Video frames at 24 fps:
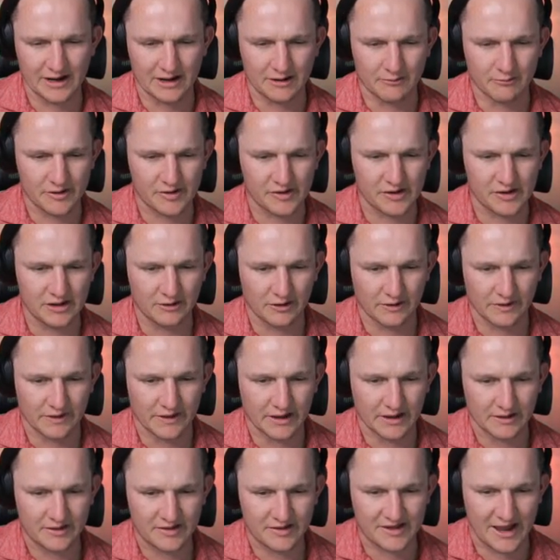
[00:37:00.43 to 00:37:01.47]
What's he doing
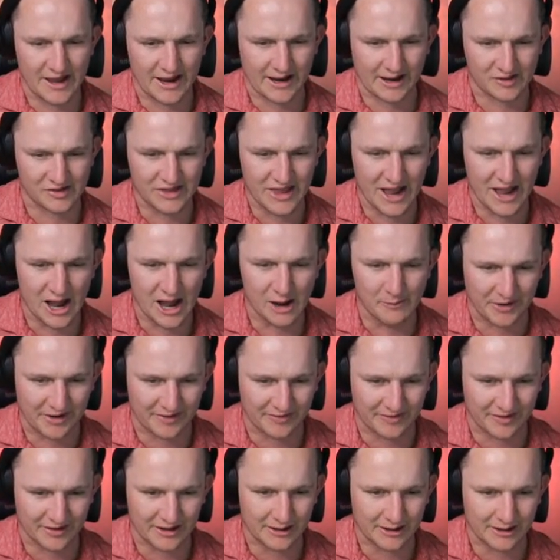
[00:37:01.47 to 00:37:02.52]
there? Saka's now
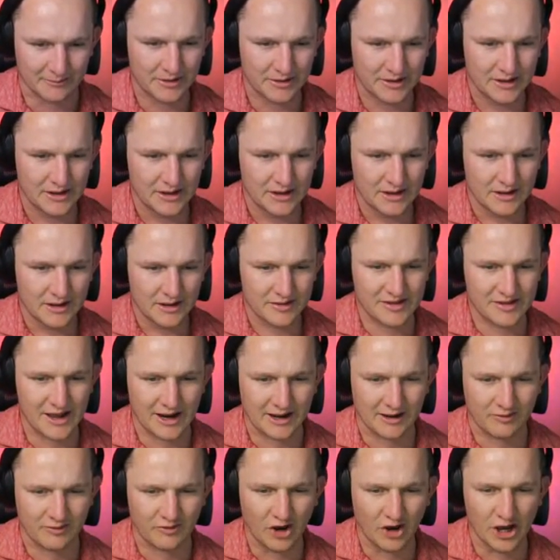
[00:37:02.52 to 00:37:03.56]
picked it up.
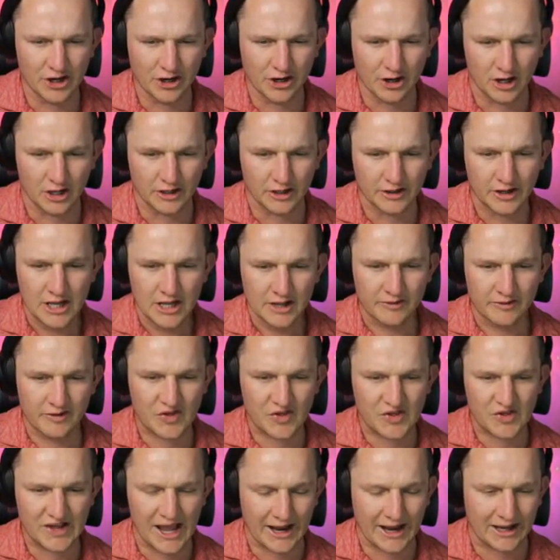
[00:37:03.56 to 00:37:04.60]
Saka to Odegaard. To
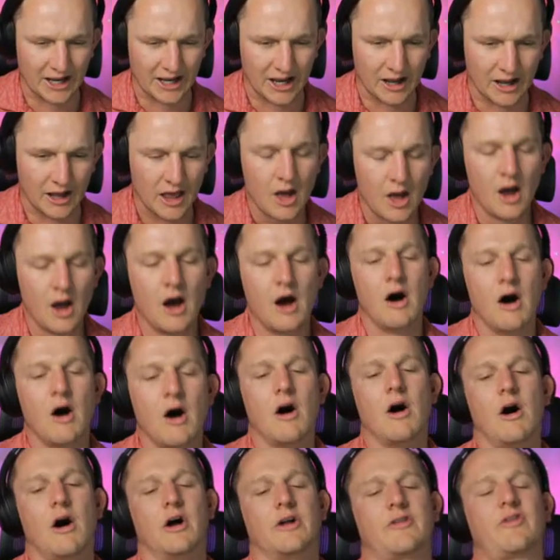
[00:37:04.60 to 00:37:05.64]
Saka.
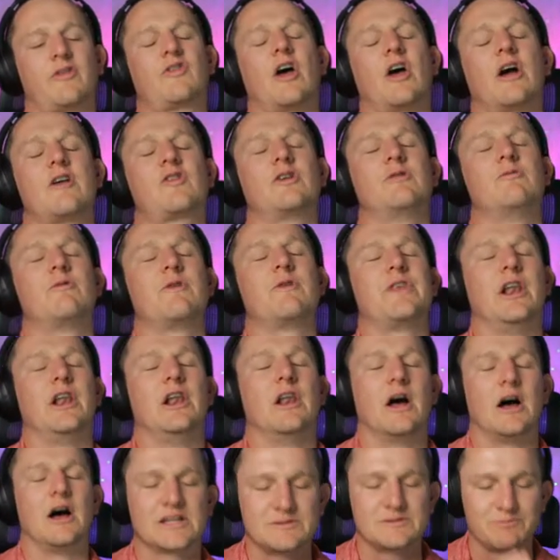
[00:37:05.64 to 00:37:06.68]
Oh, Tosin with a
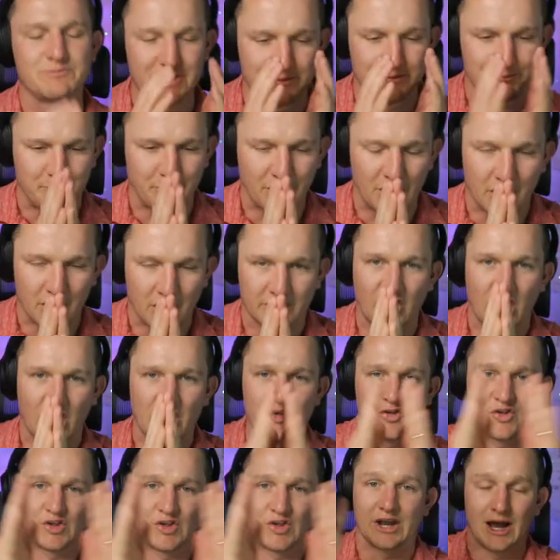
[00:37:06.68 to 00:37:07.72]
last minute block.
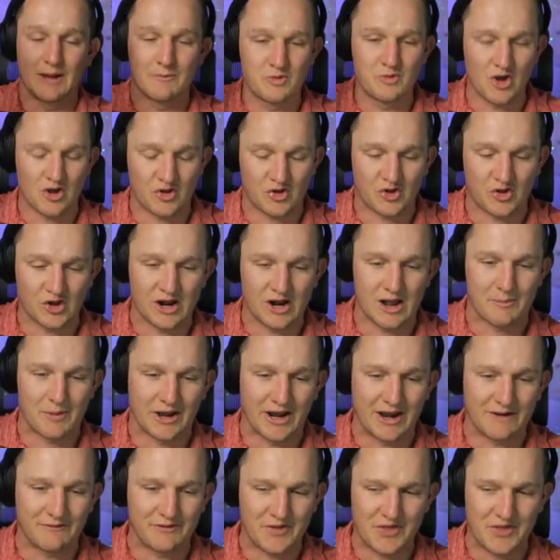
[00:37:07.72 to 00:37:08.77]
Tosin, I'm so sorry about
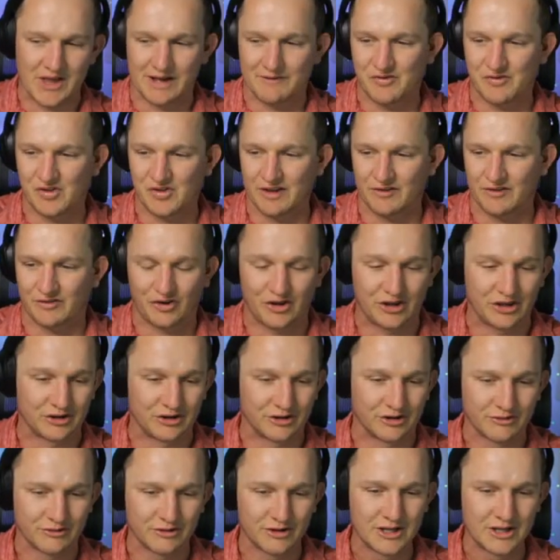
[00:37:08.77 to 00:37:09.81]
everything I've said to
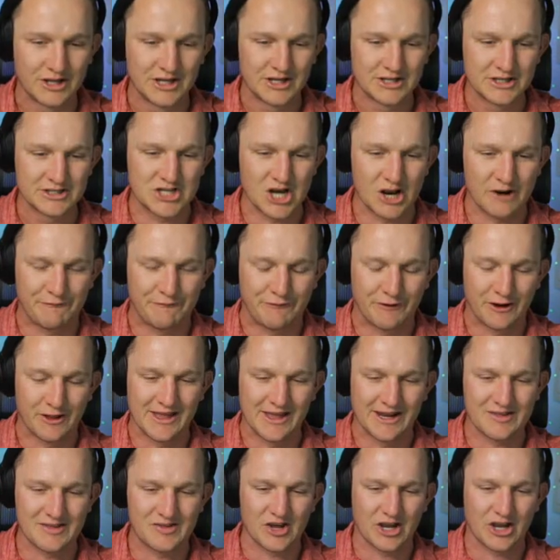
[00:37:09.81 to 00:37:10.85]
you so far.
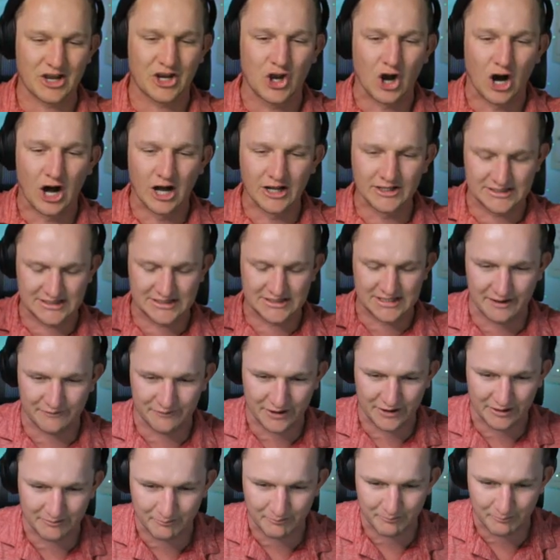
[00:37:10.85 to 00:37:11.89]
That is a
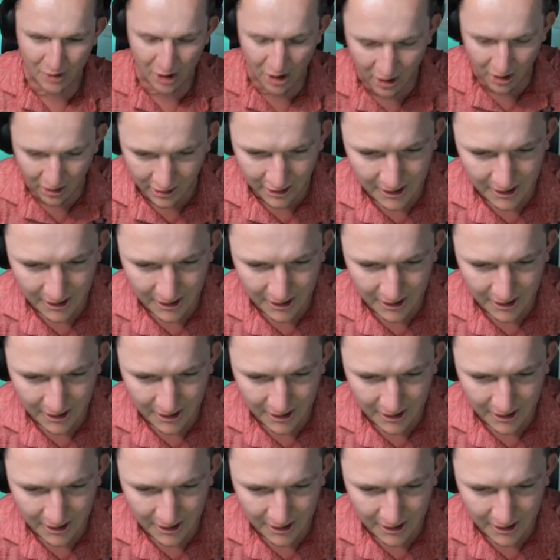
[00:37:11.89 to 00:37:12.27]
god-saving block.